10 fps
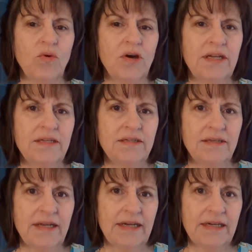What is
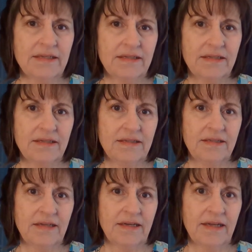next
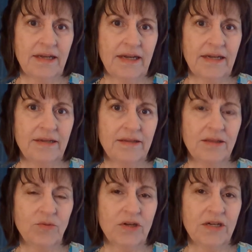Sunday
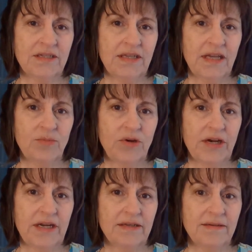that we're going to
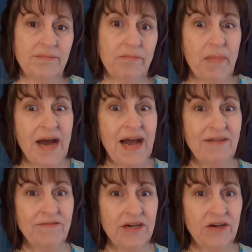celebrate? My
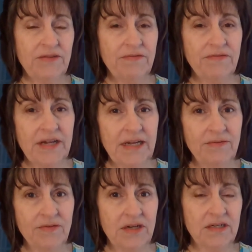very
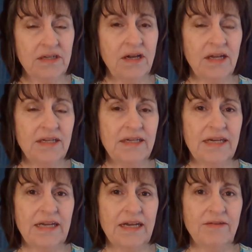favorite
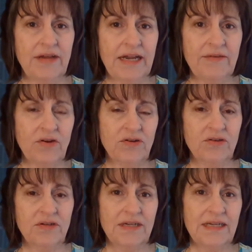holiday of ever,
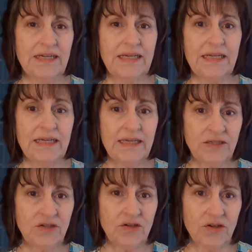
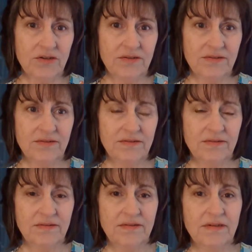Easter.
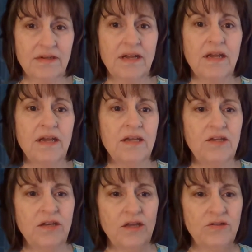
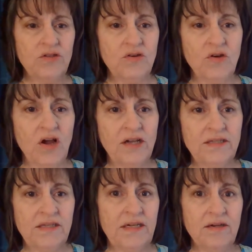You notice the
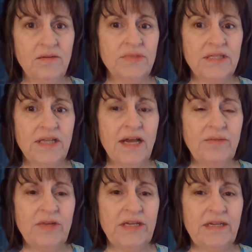cross here
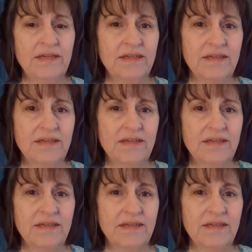beside me?